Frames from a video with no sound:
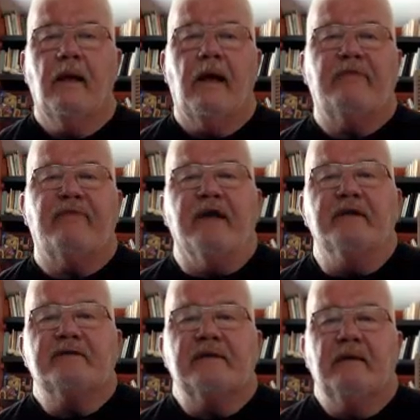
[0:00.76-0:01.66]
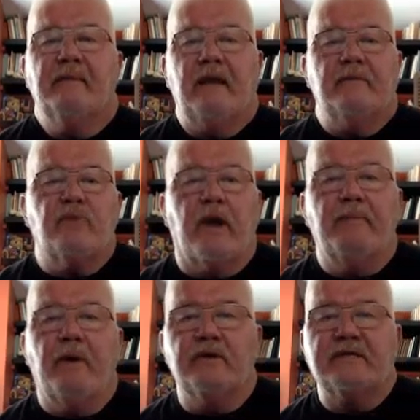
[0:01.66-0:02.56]
Hi friends, my name is Ray
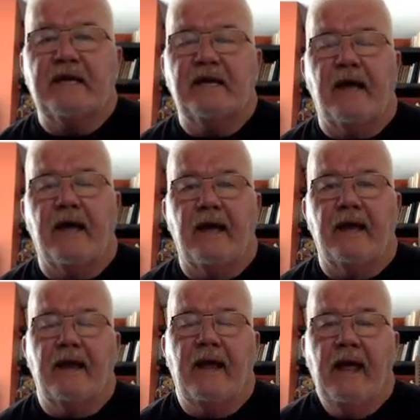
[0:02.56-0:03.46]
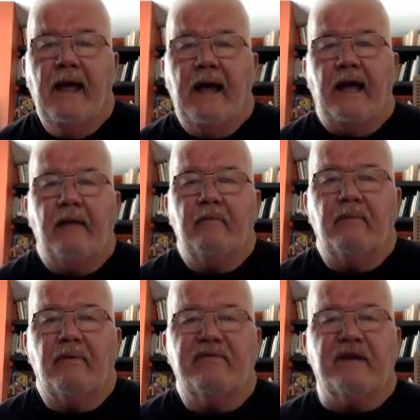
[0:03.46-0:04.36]
Posey and I am the
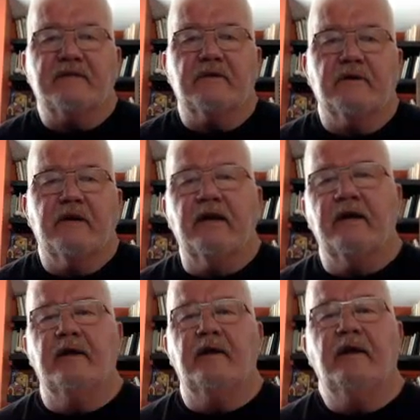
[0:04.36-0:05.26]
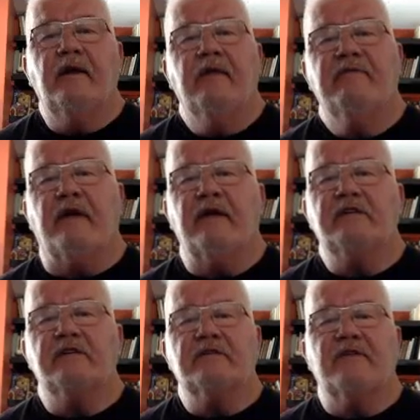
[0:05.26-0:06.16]
professor in
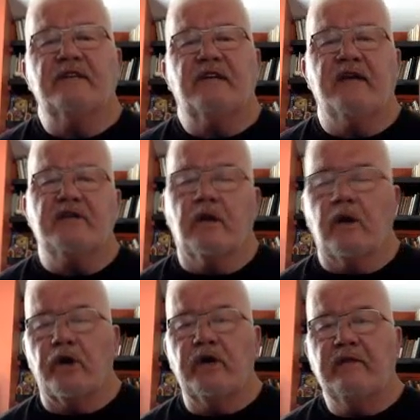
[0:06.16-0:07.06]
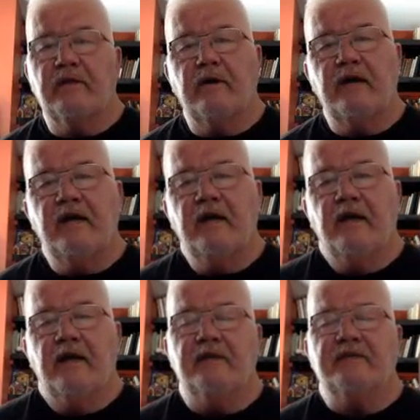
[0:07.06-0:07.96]
Foundations of Education and Learning Theory.
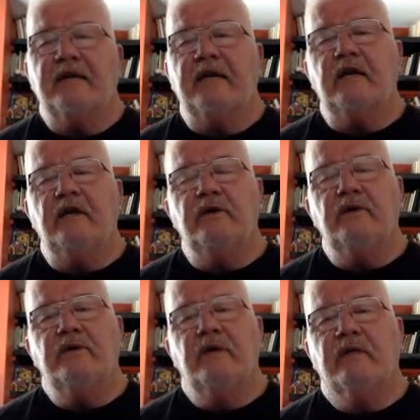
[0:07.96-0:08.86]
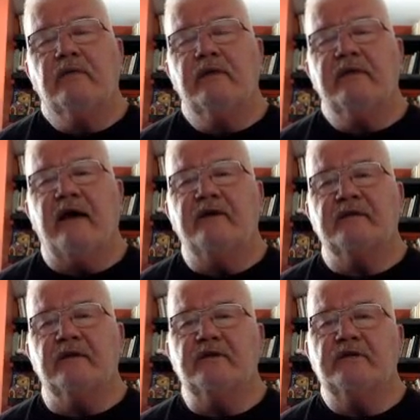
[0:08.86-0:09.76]
It's EDU
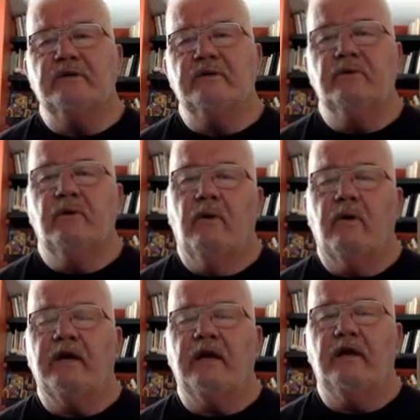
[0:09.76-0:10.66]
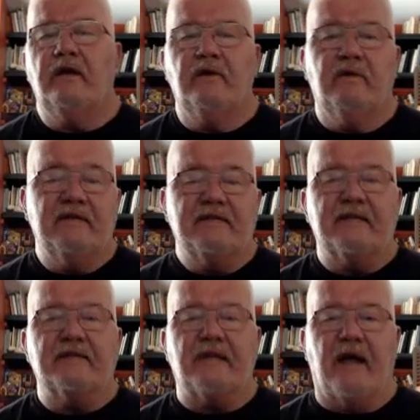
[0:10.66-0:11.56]
3002 or EDU
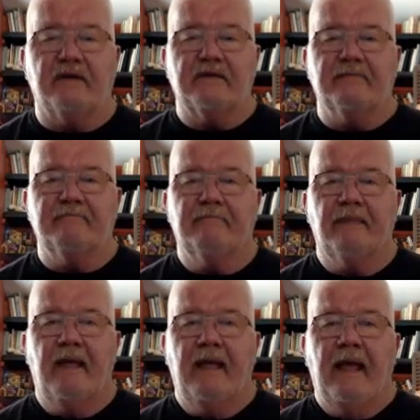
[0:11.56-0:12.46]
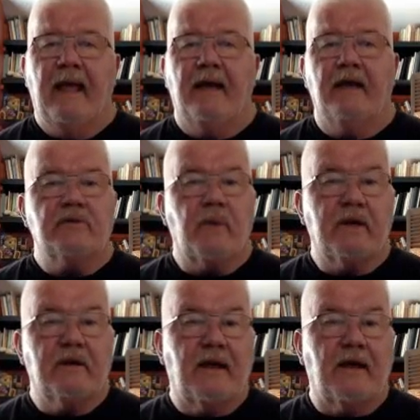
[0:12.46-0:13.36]
6000. And I just
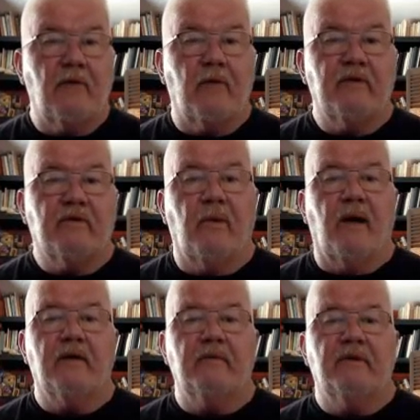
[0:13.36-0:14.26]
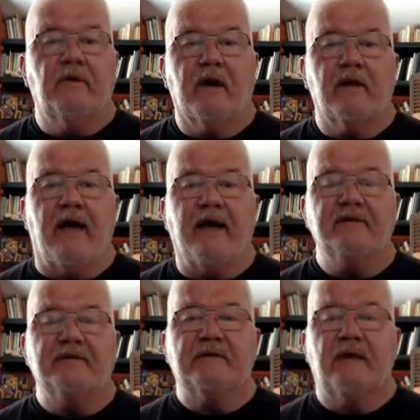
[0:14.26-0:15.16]
wanted to take a moment to welcome you to our
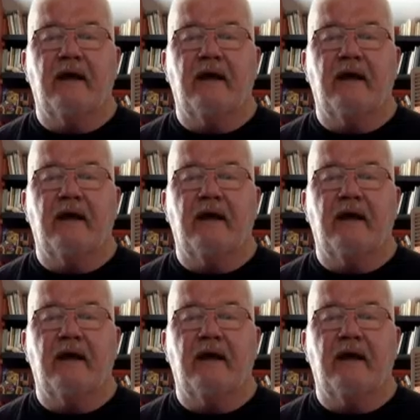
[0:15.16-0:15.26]
class.